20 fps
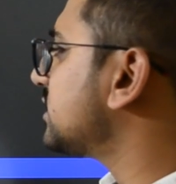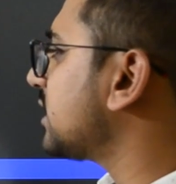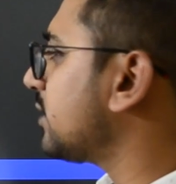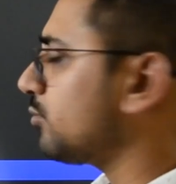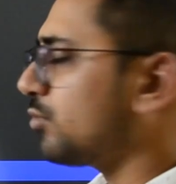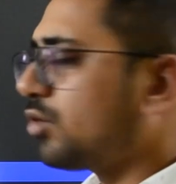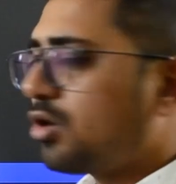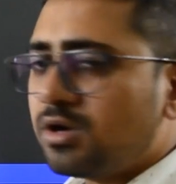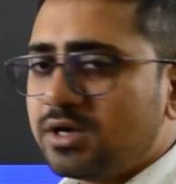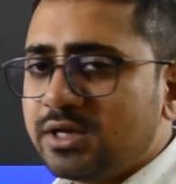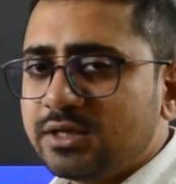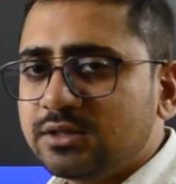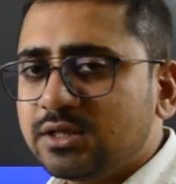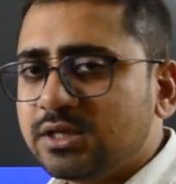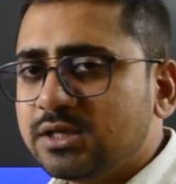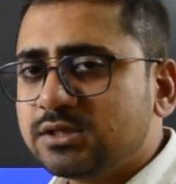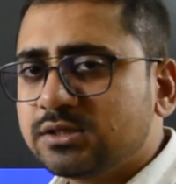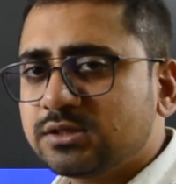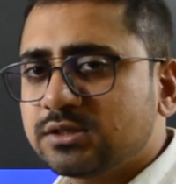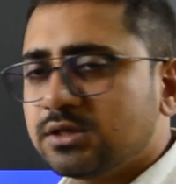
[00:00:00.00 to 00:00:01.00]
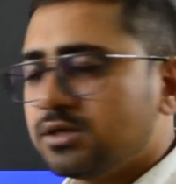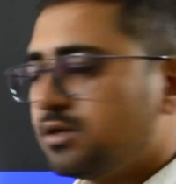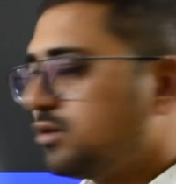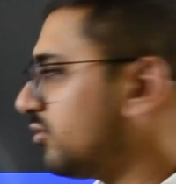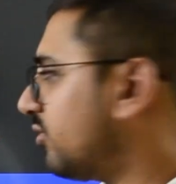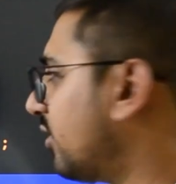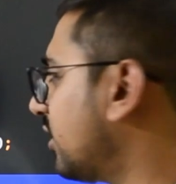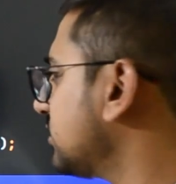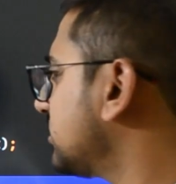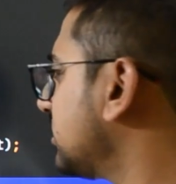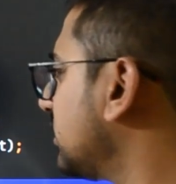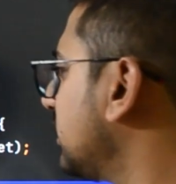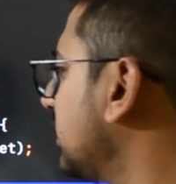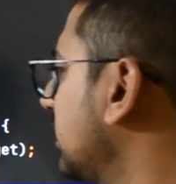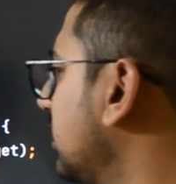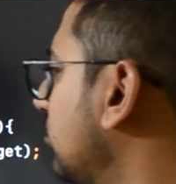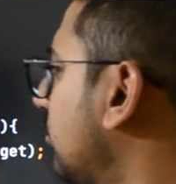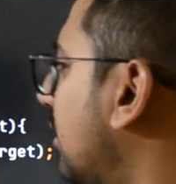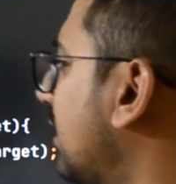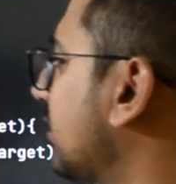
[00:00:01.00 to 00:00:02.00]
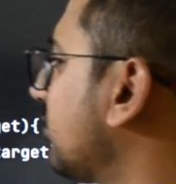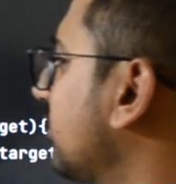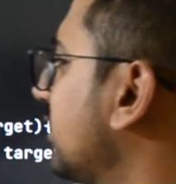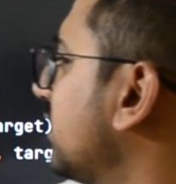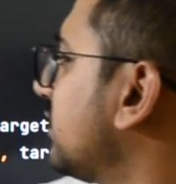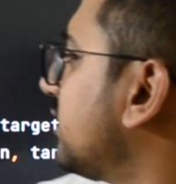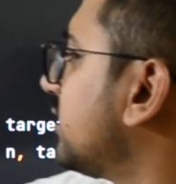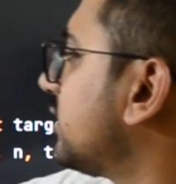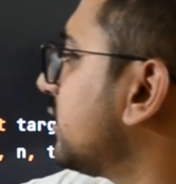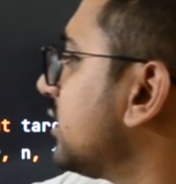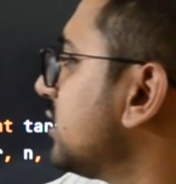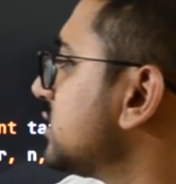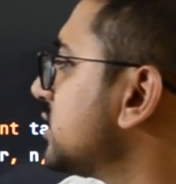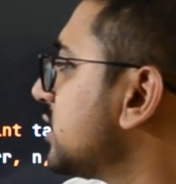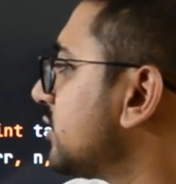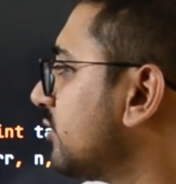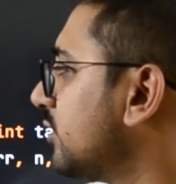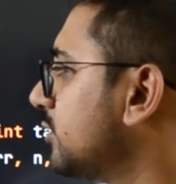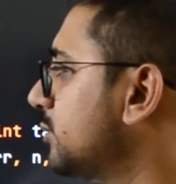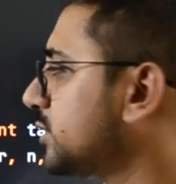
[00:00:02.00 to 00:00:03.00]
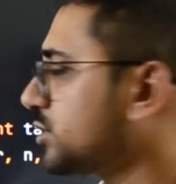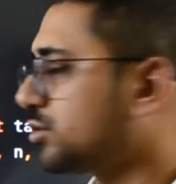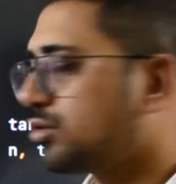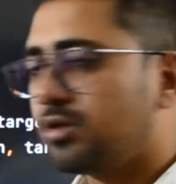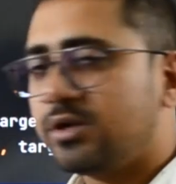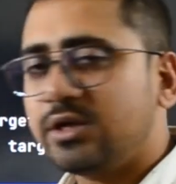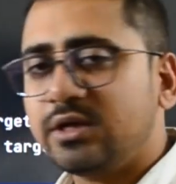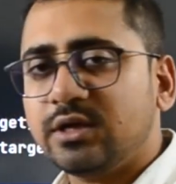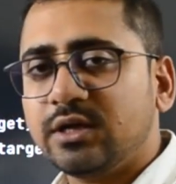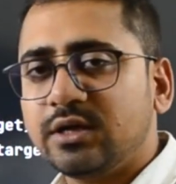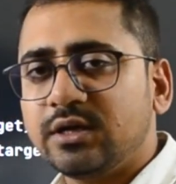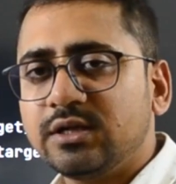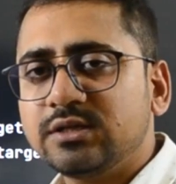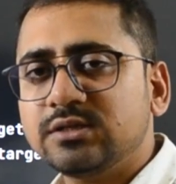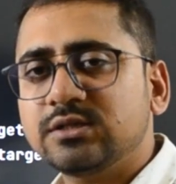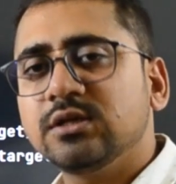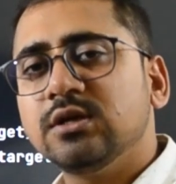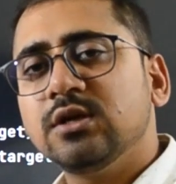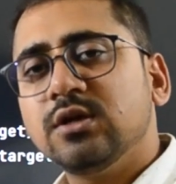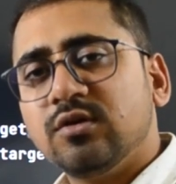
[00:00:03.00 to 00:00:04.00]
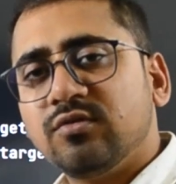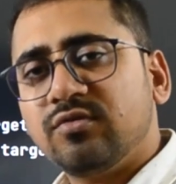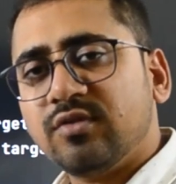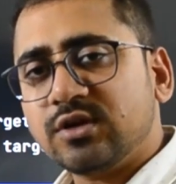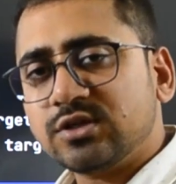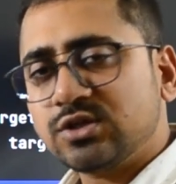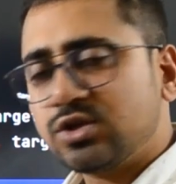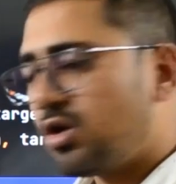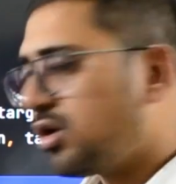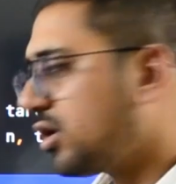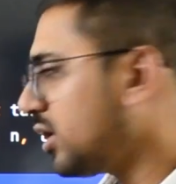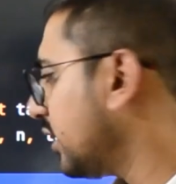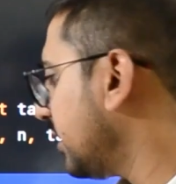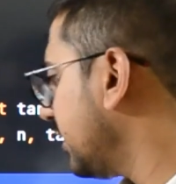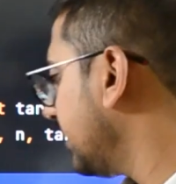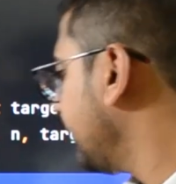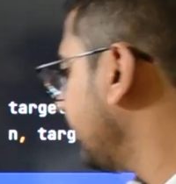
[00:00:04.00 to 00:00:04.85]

I am calling this function here. Whatever it returns, it will be storing here as first occur.